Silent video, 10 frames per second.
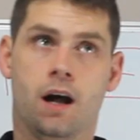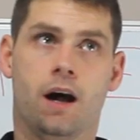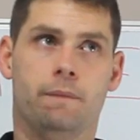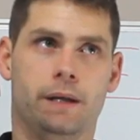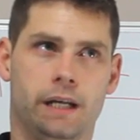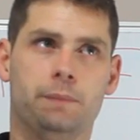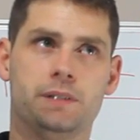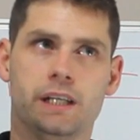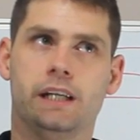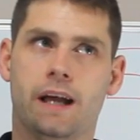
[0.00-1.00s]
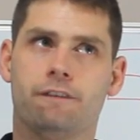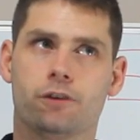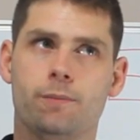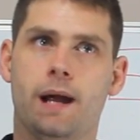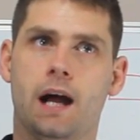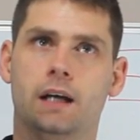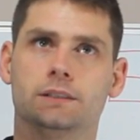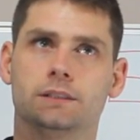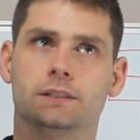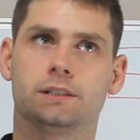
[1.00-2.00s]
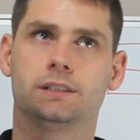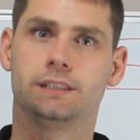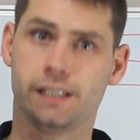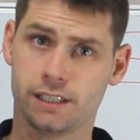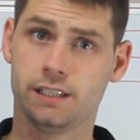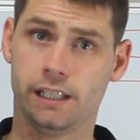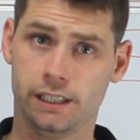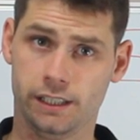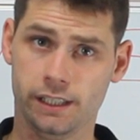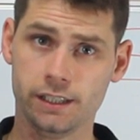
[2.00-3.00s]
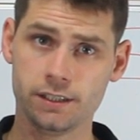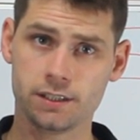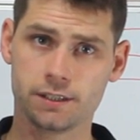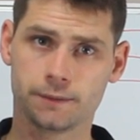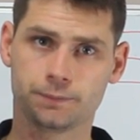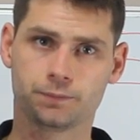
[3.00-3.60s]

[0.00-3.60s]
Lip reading: I've been an amputee now for about 16 years.